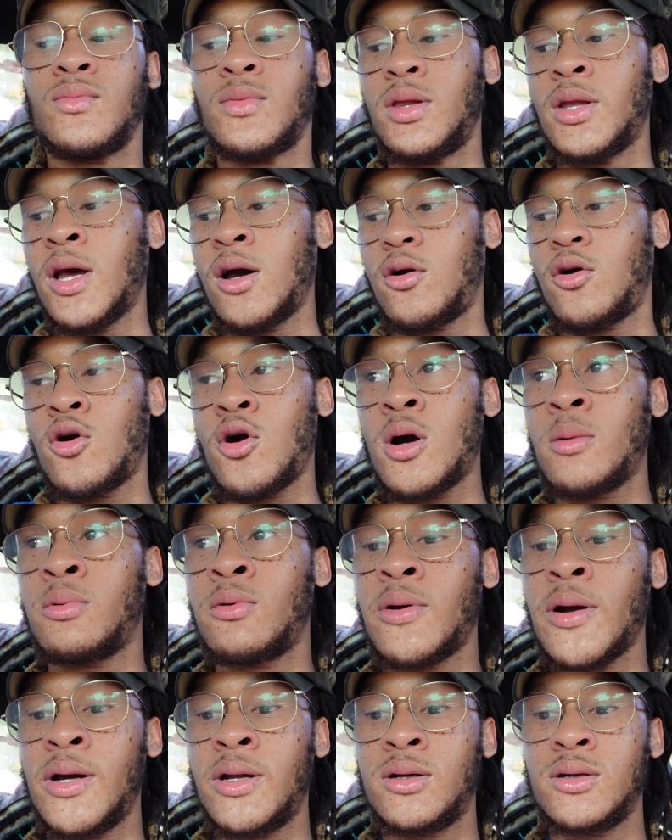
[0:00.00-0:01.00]
Now,
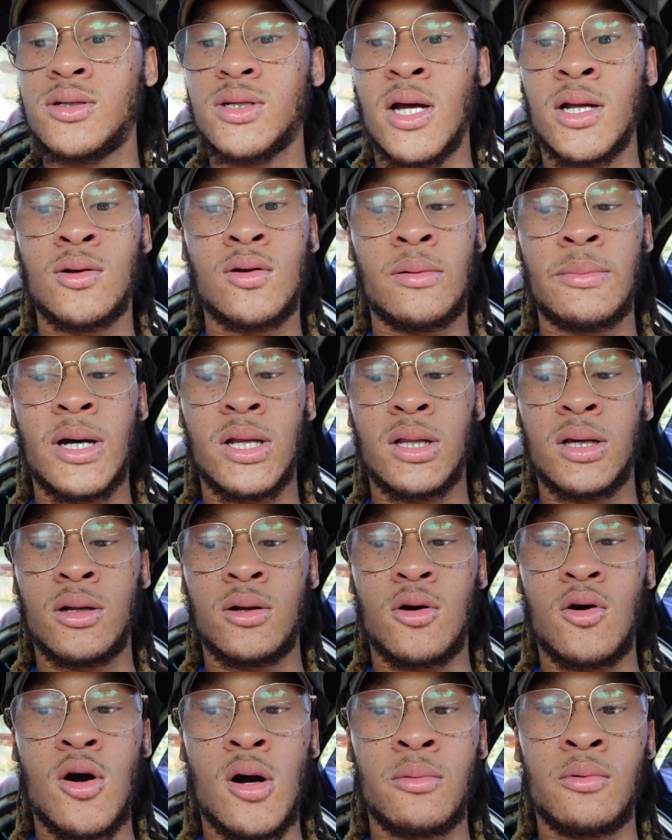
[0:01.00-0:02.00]
carburetors, I know I'm gonna have to get
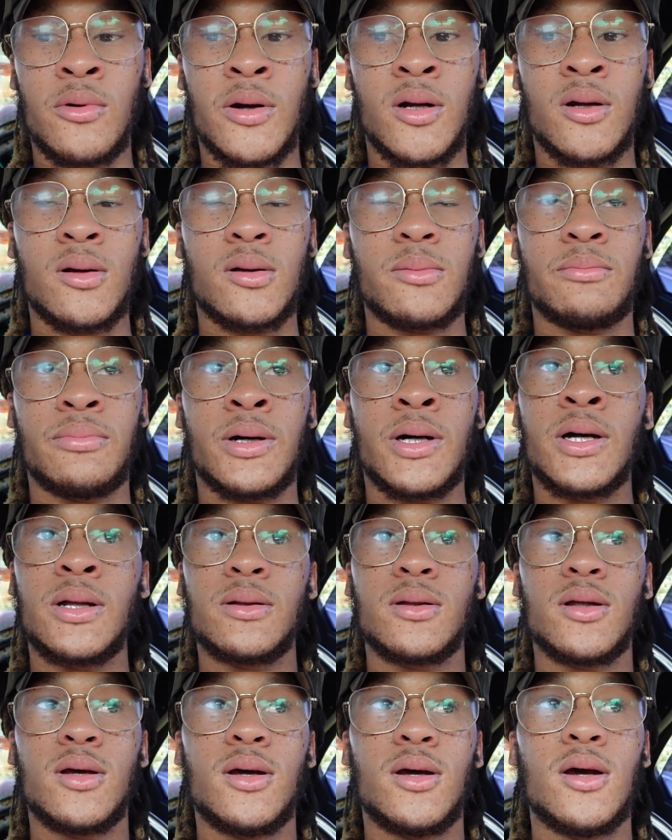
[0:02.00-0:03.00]
a carburetor, but
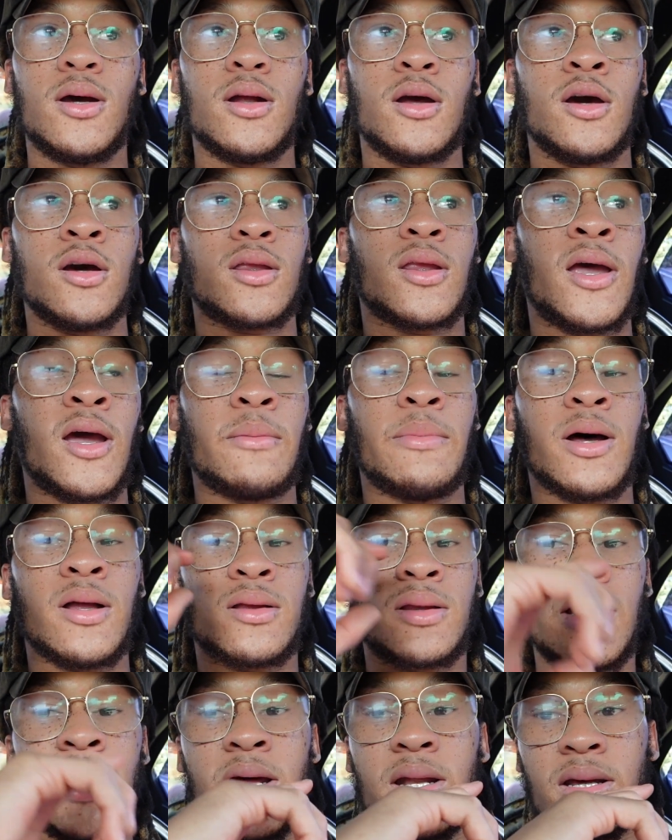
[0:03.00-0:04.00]
good thing
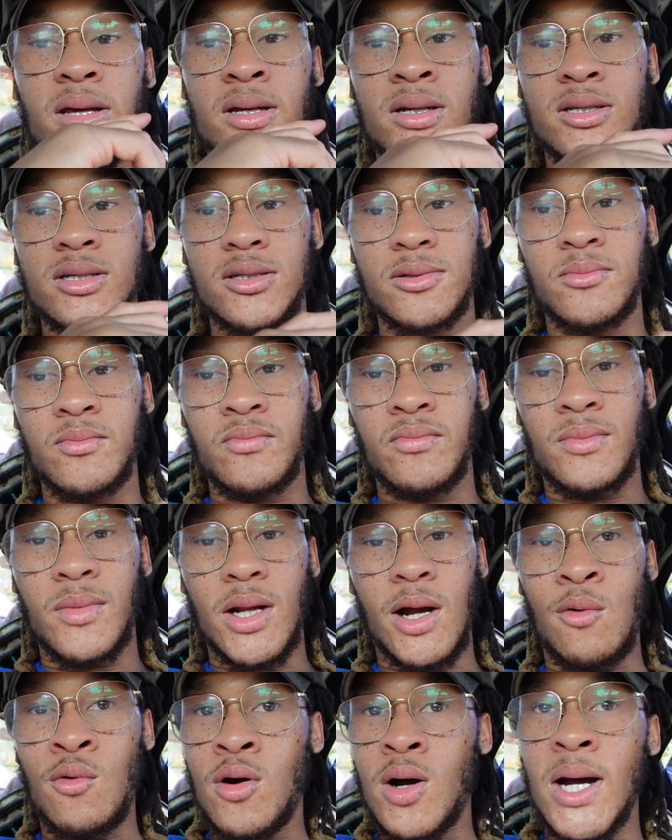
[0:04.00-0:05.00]
about that is
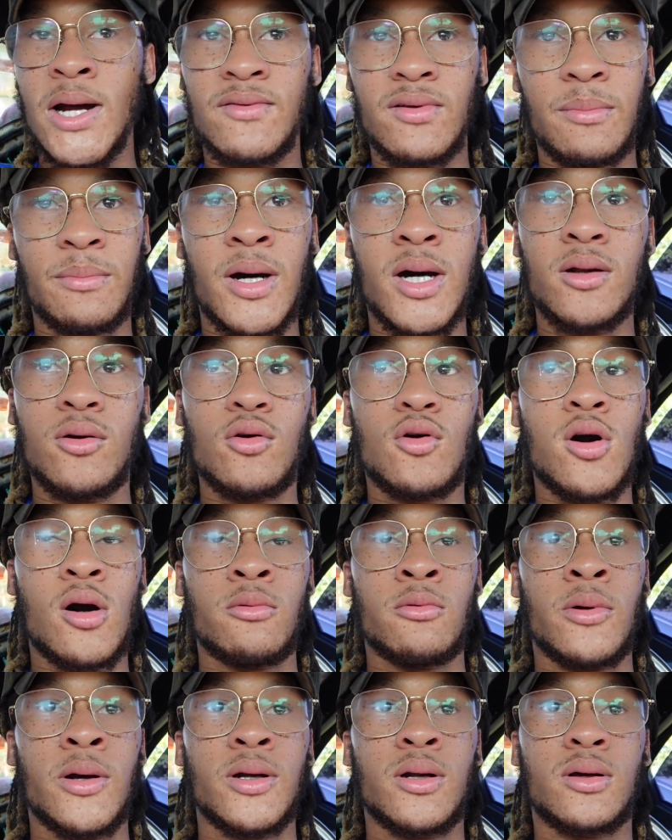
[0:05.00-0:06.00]
I won't have to buy no
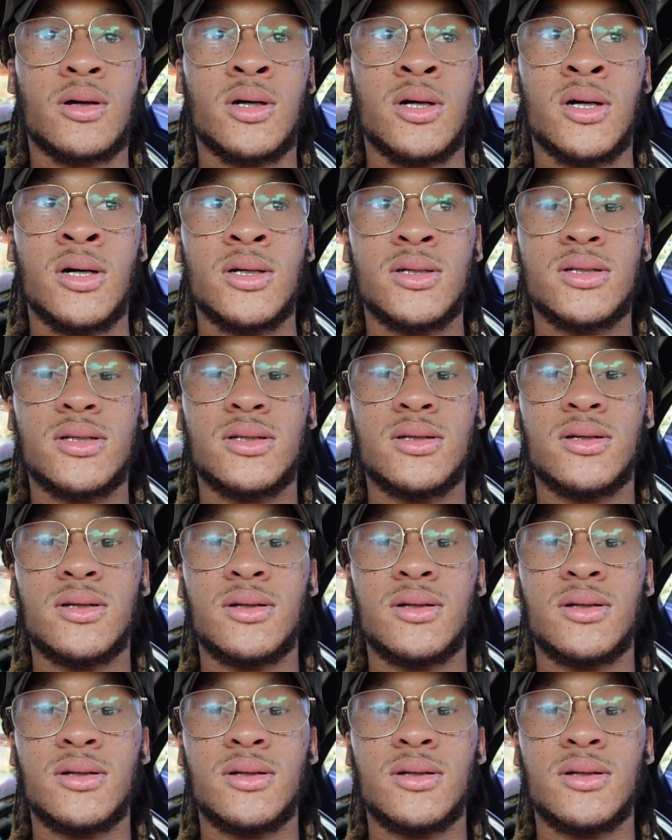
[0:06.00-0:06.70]
carburetor, because